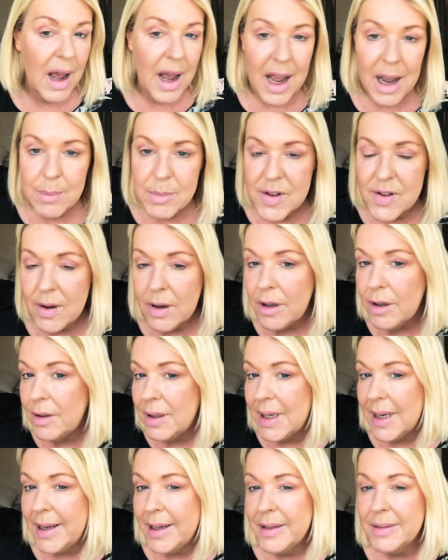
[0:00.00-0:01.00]

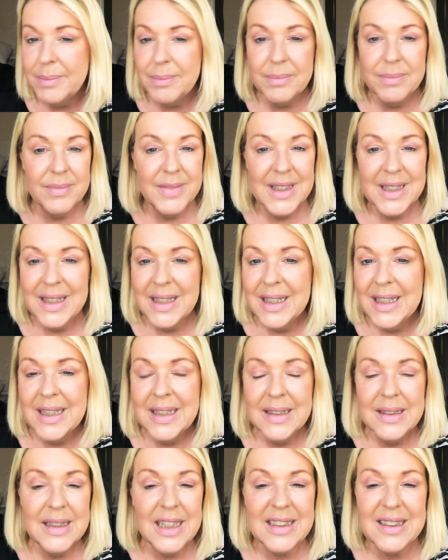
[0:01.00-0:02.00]
absolutely
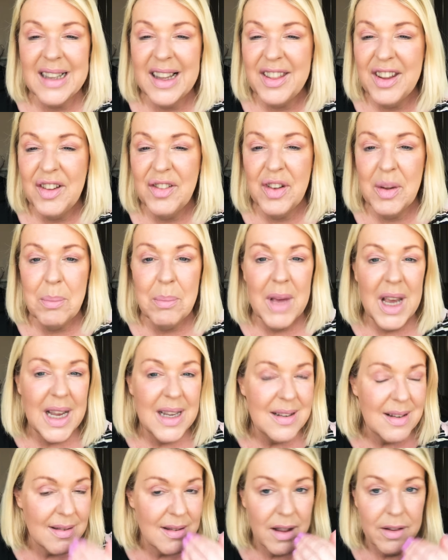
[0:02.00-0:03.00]
does nothing for
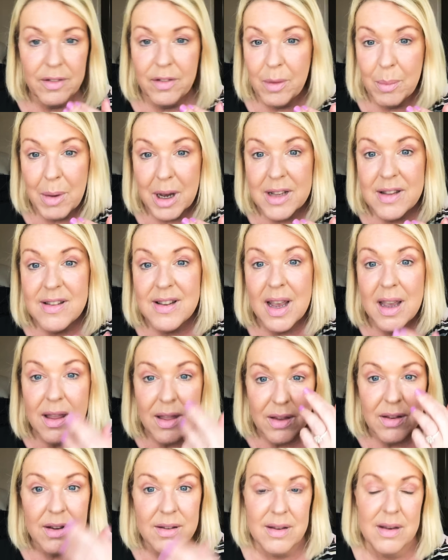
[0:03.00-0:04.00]
me, does nothing for my
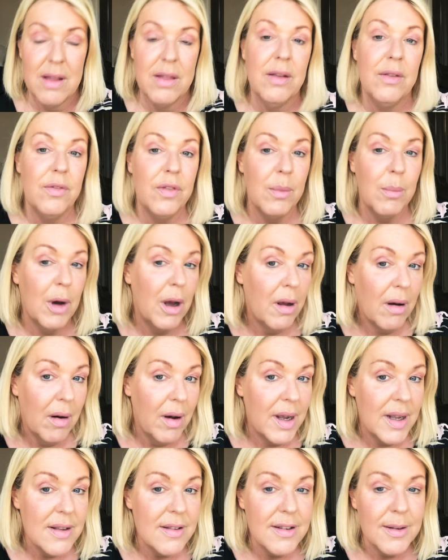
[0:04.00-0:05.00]
teeth, does nothing for my
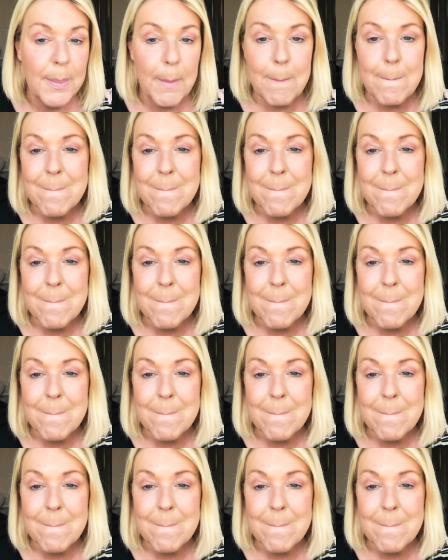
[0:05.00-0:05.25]
eyes.